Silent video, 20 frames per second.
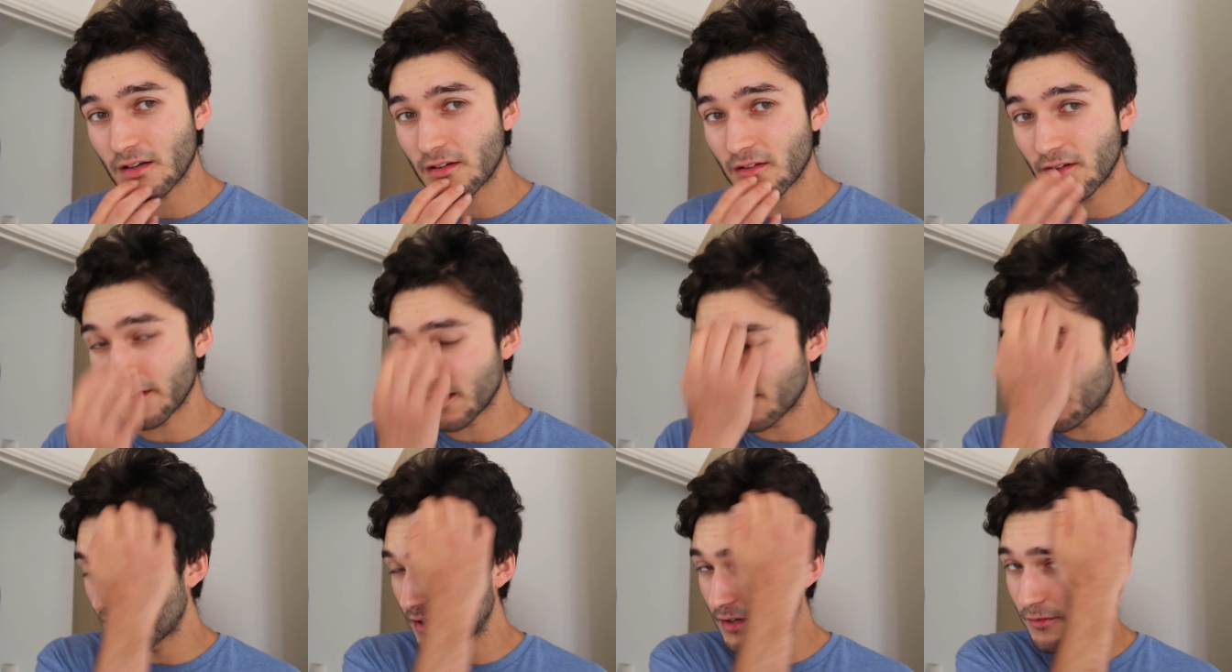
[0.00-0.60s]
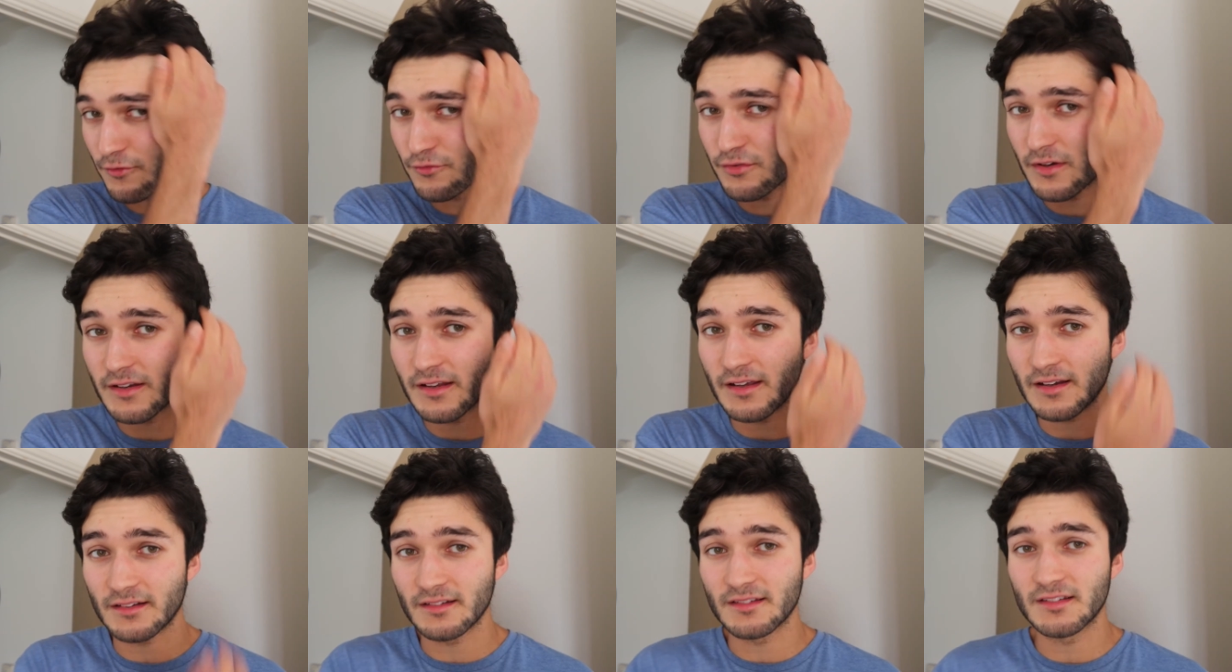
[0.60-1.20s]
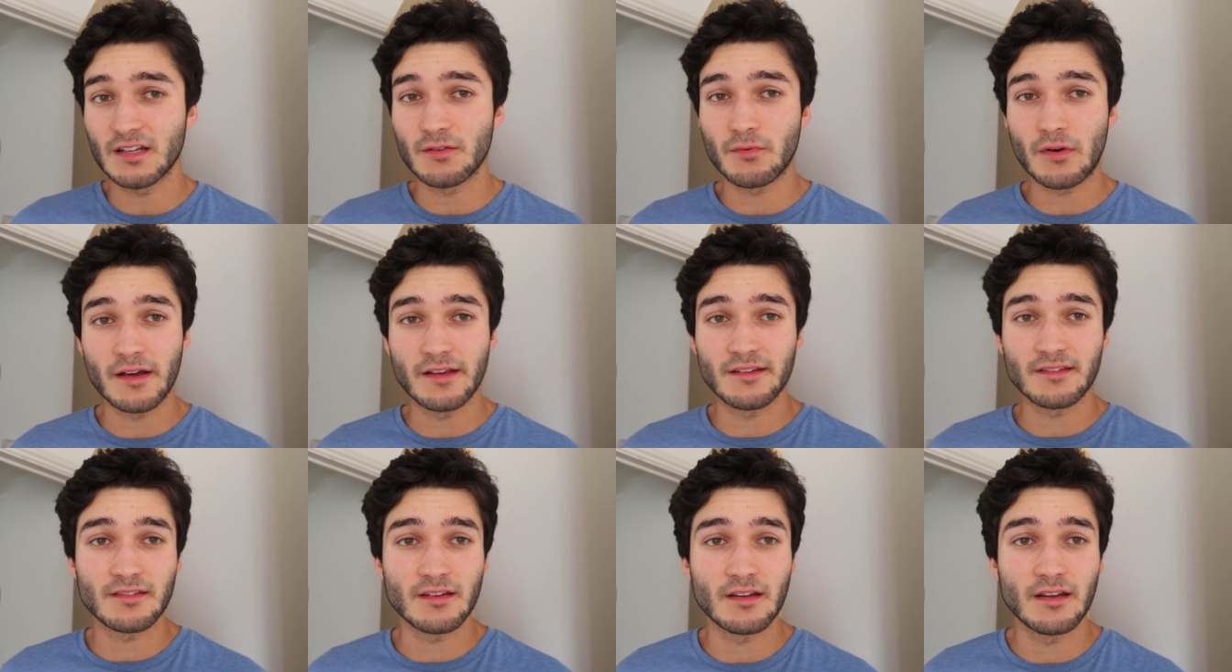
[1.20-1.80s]
I can't give it enough credit. I can see why
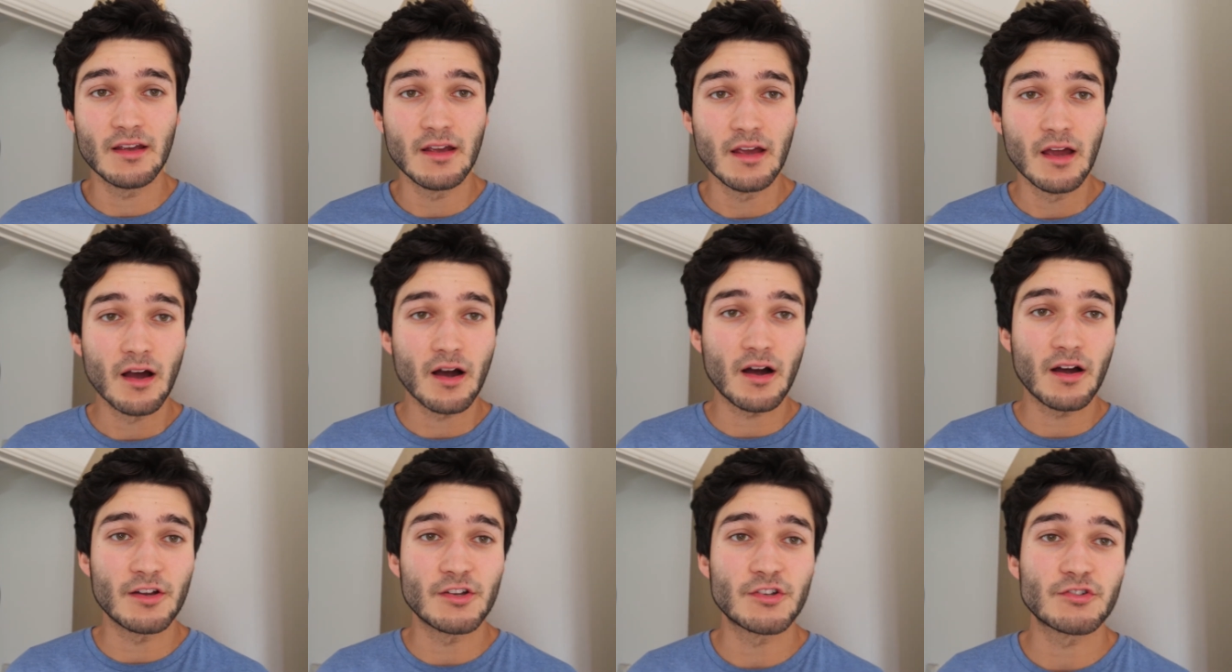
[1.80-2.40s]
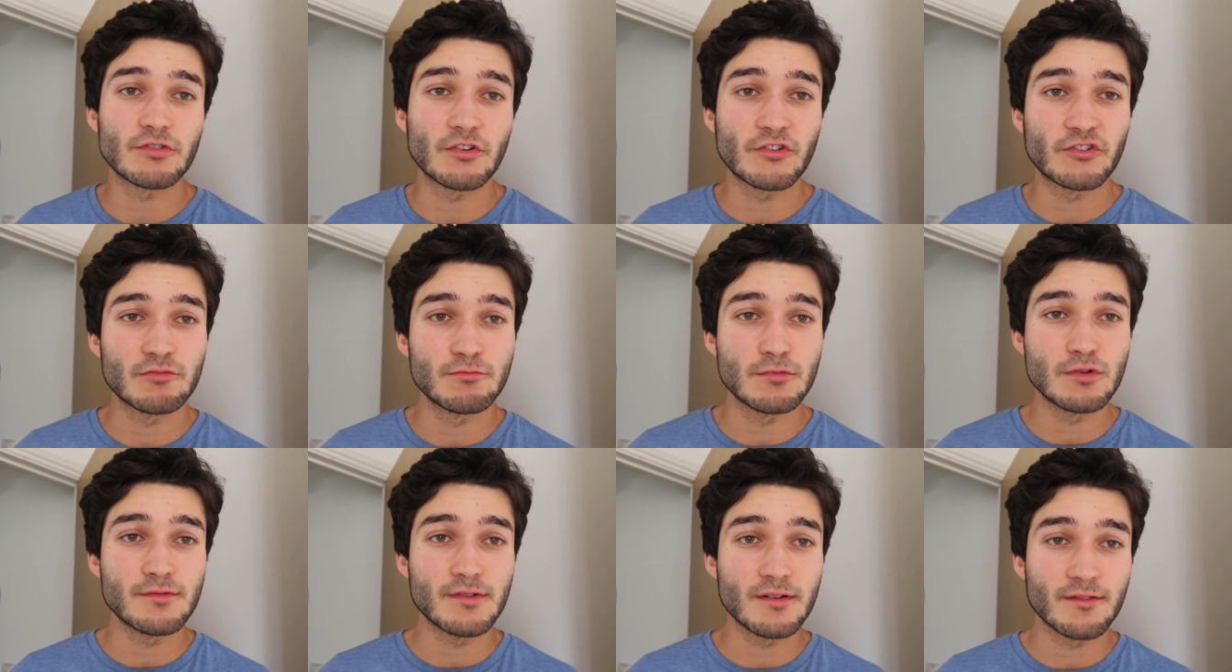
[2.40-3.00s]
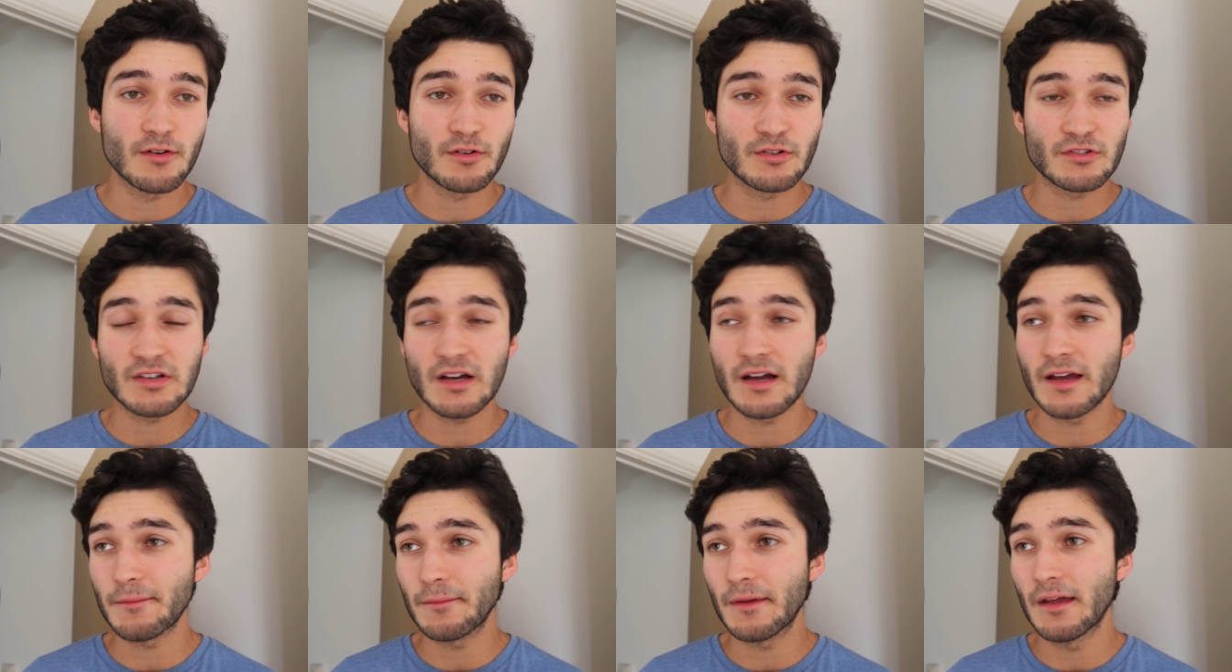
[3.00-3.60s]
it's the highest grossing movie of all
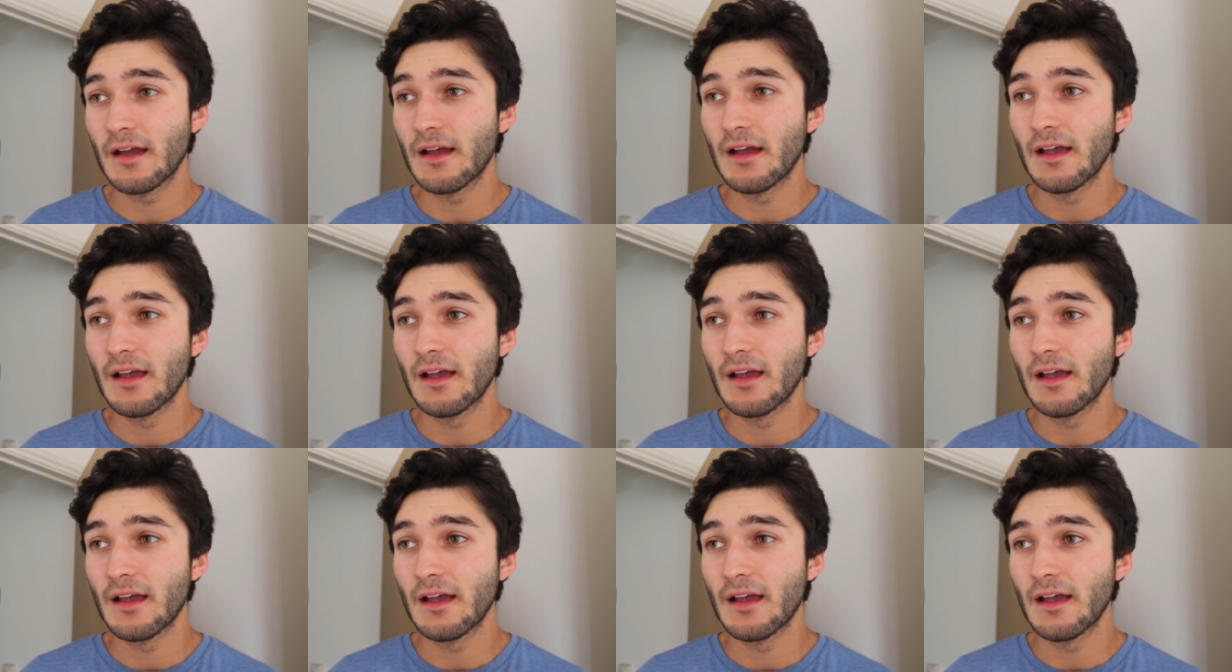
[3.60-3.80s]
time.